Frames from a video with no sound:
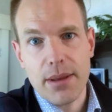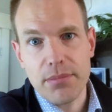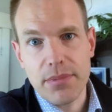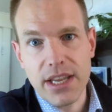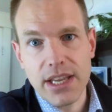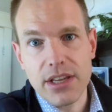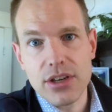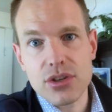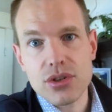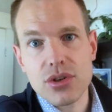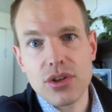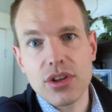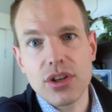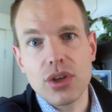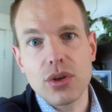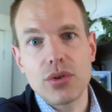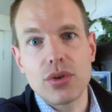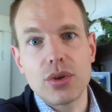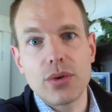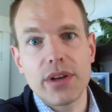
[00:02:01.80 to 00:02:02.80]
and making sure that
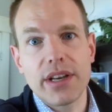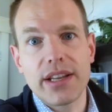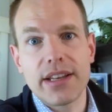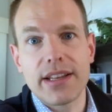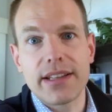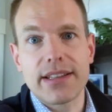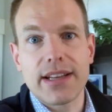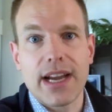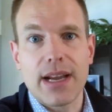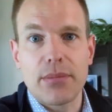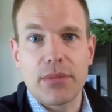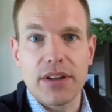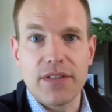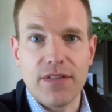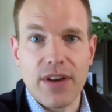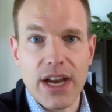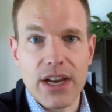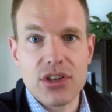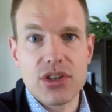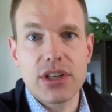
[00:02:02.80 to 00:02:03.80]
you do it in a timely
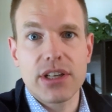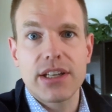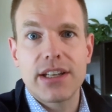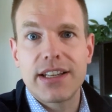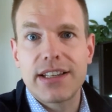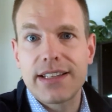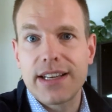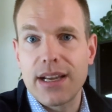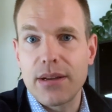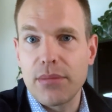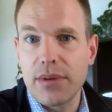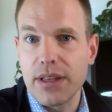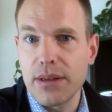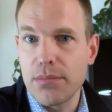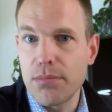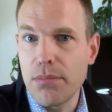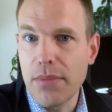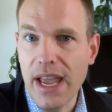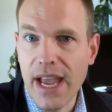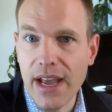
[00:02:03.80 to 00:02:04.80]
fashion, in a timely
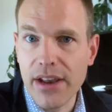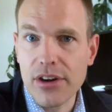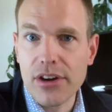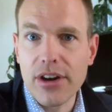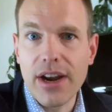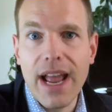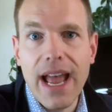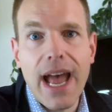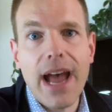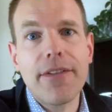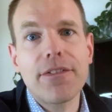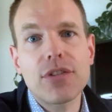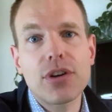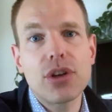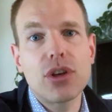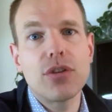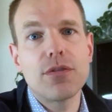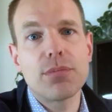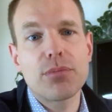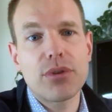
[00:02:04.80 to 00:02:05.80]
manner after
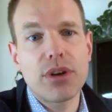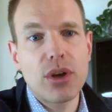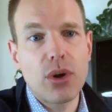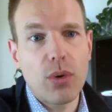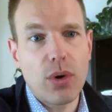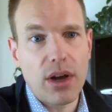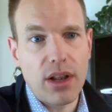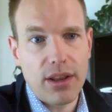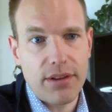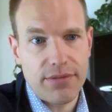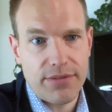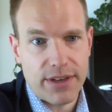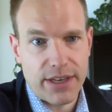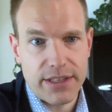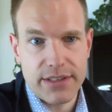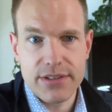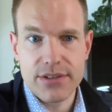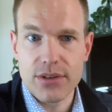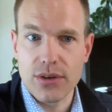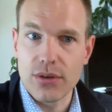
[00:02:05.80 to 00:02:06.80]
you've pre
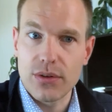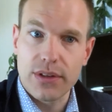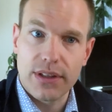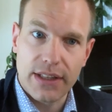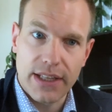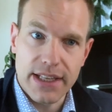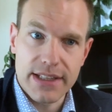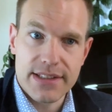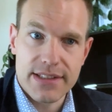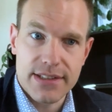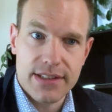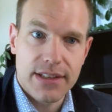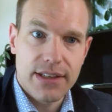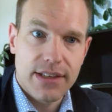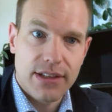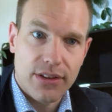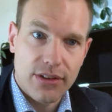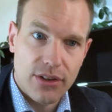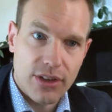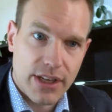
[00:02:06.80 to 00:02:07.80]
qualified. So let's
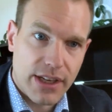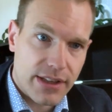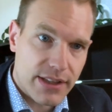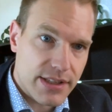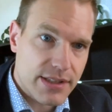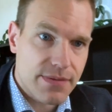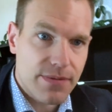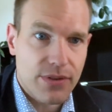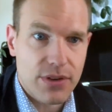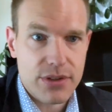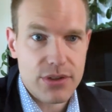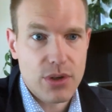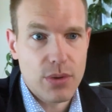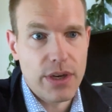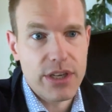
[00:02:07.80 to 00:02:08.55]
look at this first